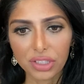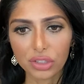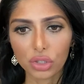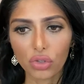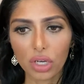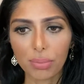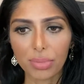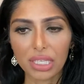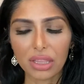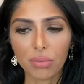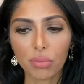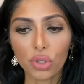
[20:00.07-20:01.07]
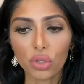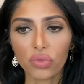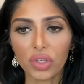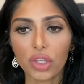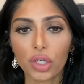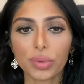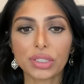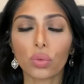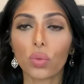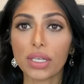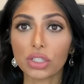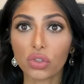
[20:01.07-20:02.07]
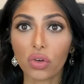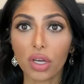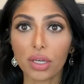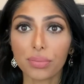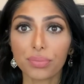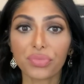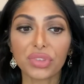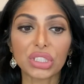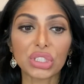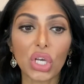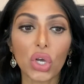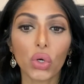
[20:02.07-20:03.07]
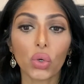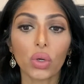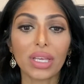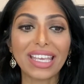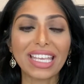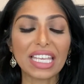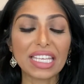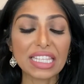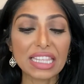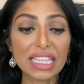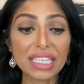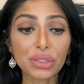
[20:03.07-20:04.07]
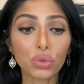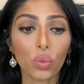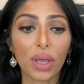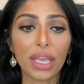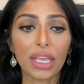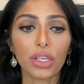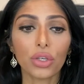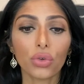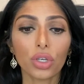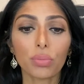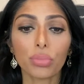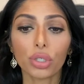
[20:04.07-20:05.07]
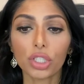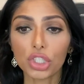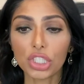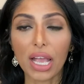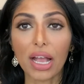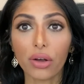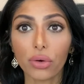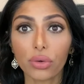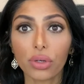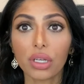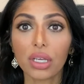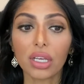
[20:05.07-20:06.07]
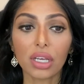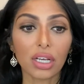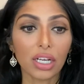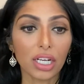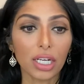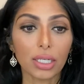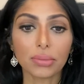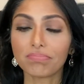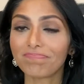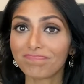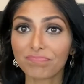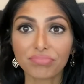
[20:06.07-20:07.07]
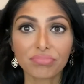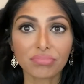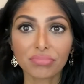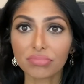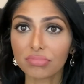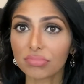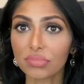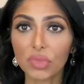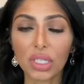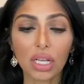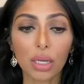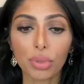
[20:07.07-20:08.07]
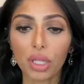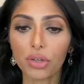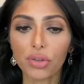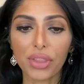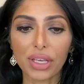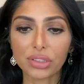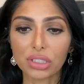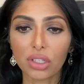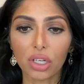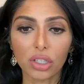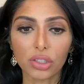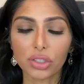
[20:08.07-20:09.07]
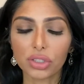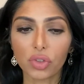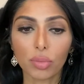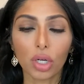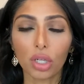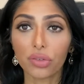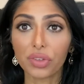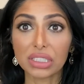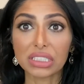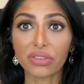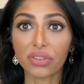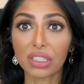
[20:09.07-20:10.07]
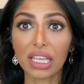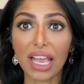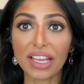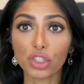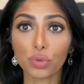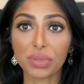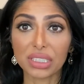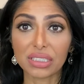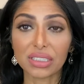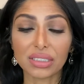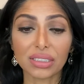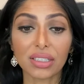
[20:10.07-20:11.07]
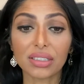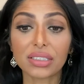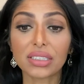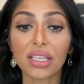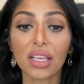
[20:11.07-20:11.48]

strip in the movie, there was a restaurant. So in this way, you could push out a couple $100,000 from all of these different cash businesses